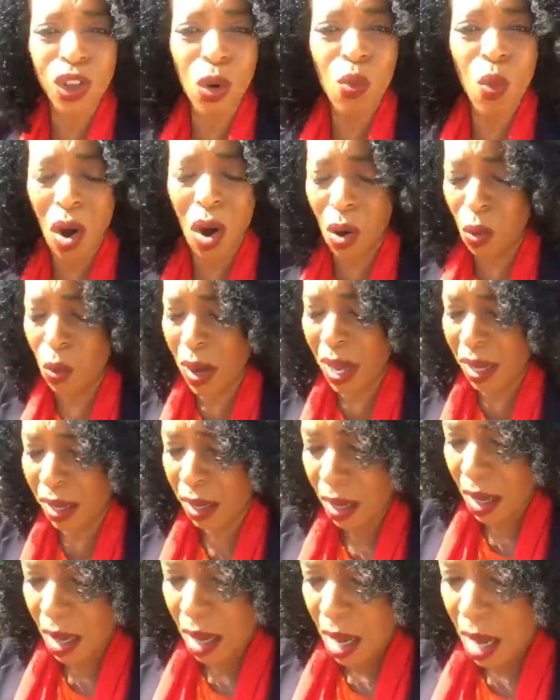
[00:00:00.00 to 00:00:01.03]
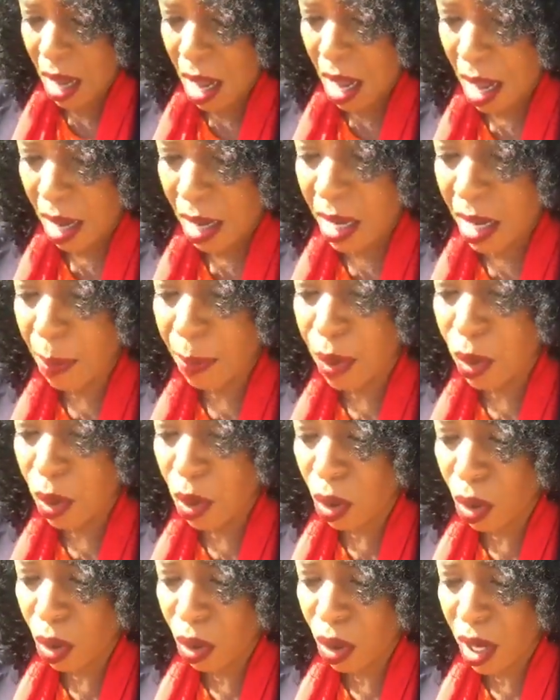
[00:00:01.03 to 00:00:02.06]
don't walk away.
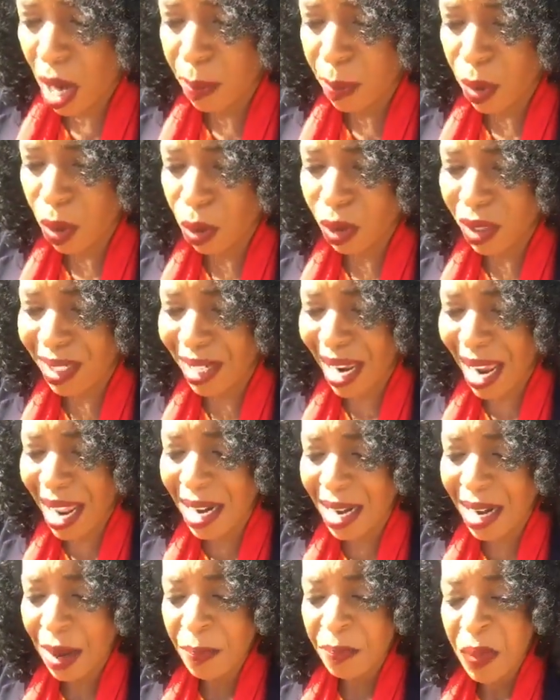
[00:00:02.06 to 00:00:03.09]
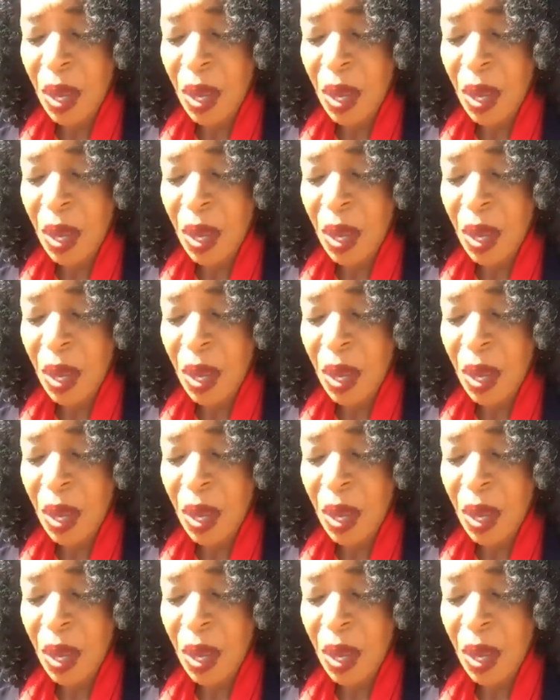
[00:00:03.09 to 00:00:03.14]
Number 10,